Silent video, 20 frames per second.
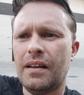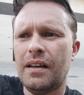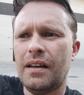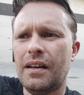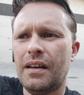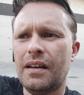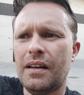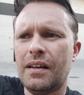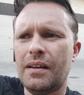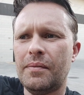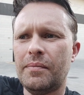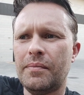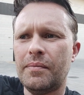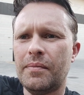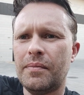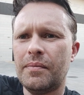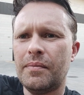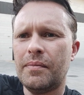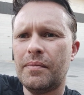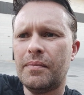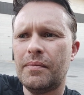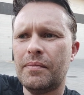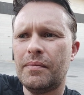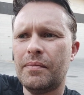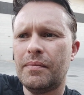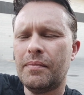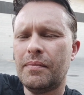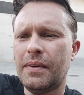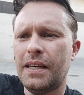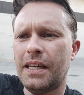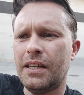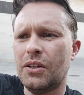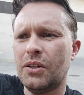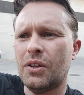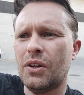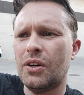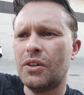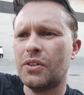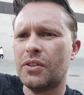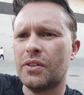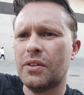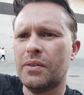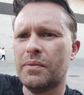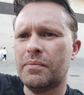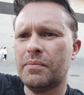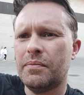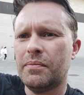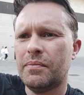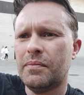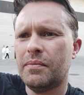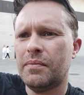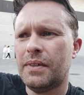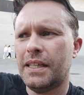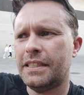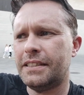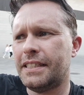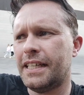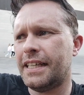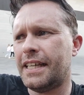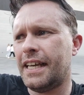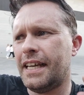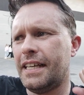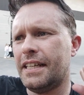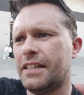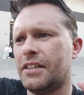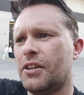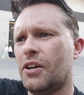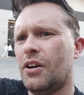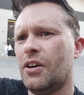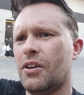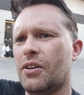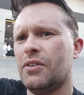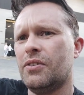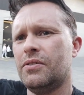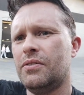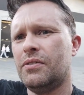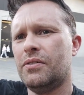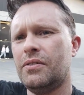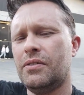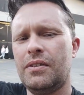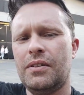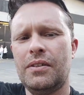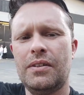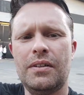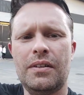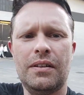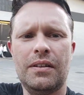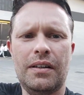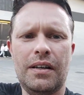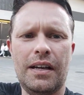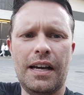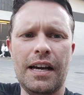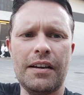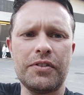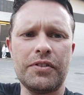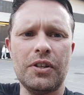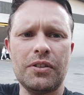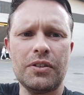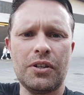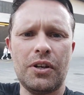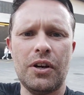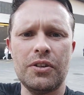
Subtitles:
And a lot of them a decade ago have got